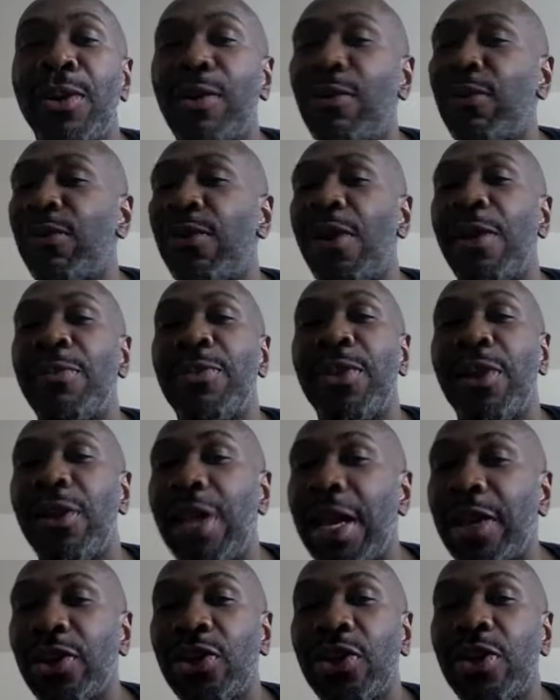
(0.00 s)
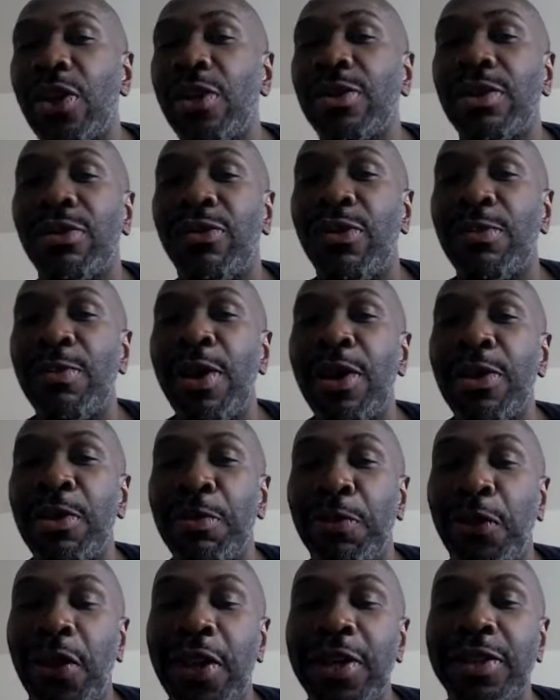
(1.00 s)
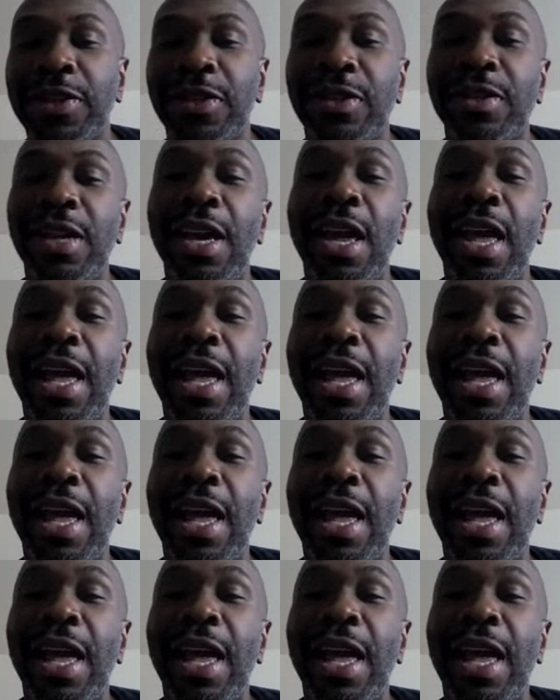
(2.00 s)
from the lecture notes, and from other places,